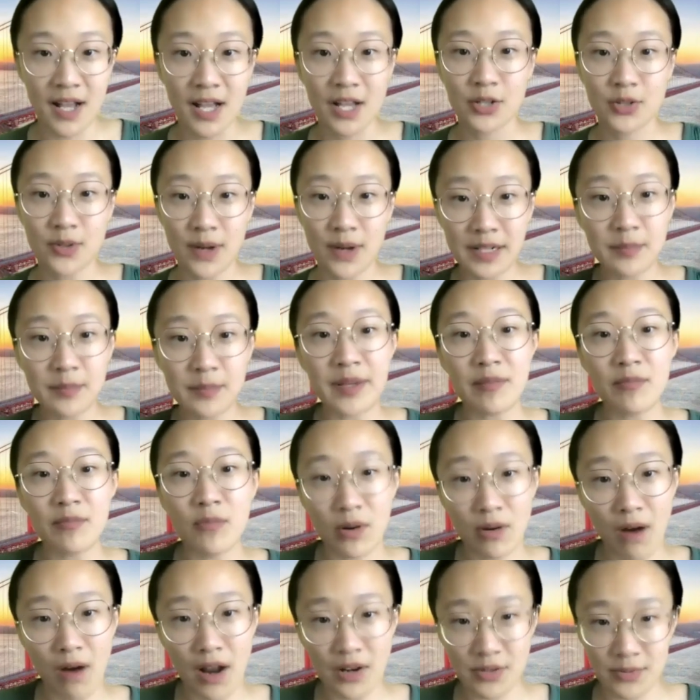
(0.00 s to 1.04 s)
trying to be
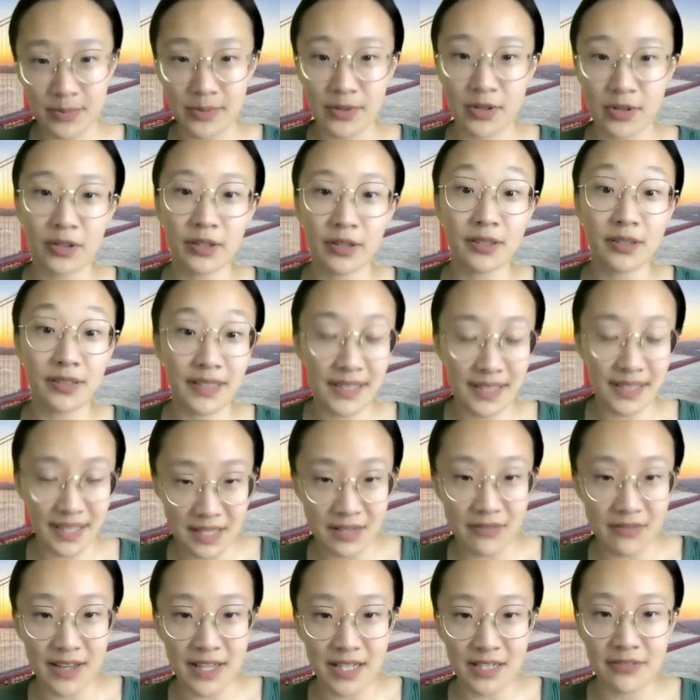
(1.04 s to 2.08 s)
more entrepreneurial and
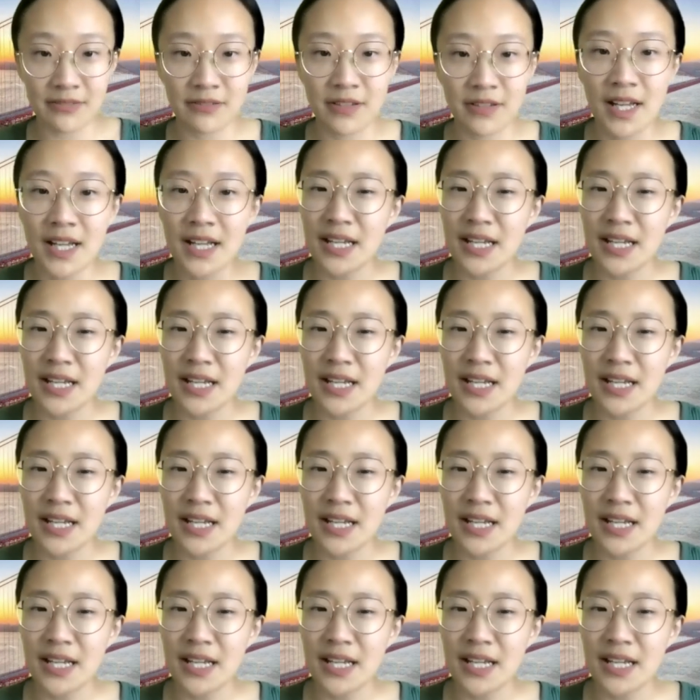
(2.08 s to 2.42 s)
innovative.